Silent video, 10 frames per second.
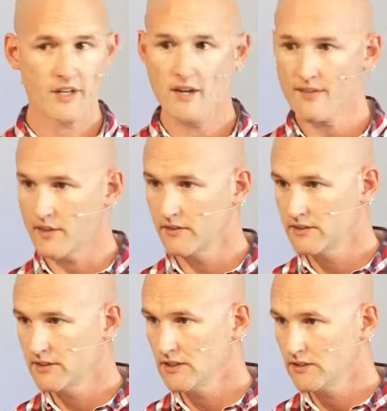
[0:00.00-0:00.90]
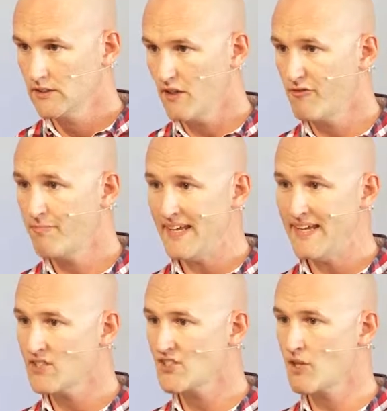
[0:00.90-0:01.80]
another, of
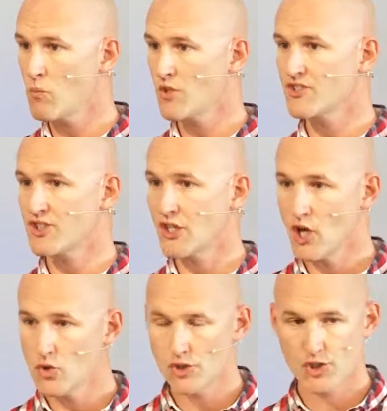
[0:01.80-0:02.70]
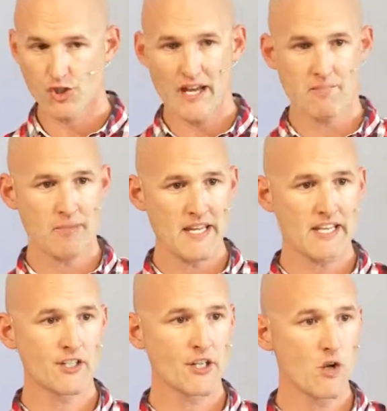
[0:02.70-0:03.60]
being someone's coach and
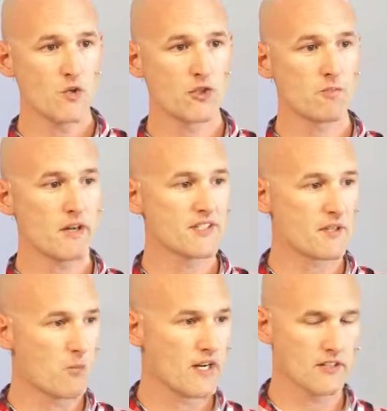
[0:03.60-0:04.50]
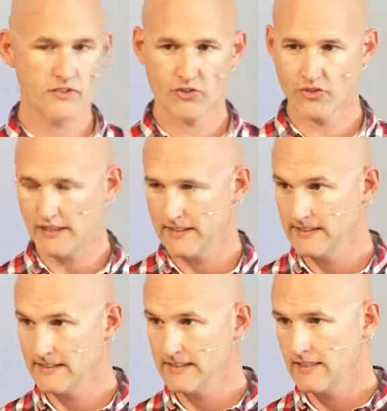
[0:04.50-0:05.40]
being coached by someone else.
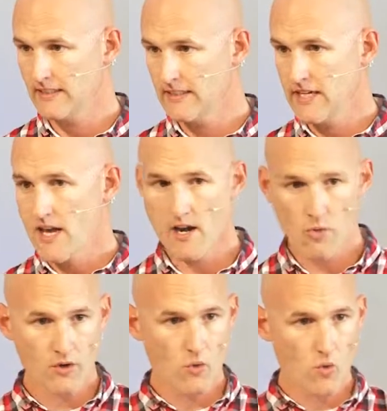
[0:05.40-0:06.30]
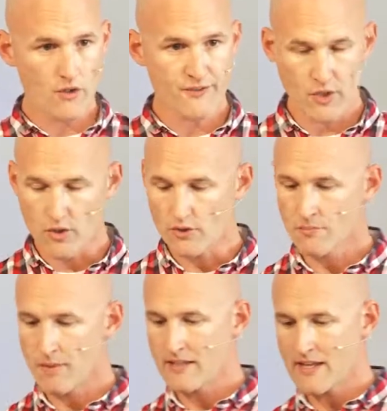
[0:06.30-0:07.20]
And I want all of you to
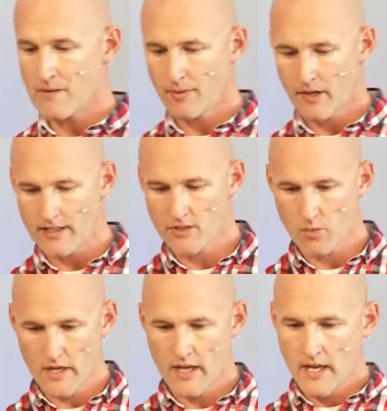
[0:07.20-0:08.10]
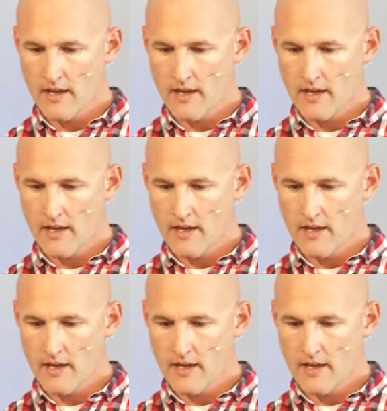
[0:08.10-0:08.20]
be in that place where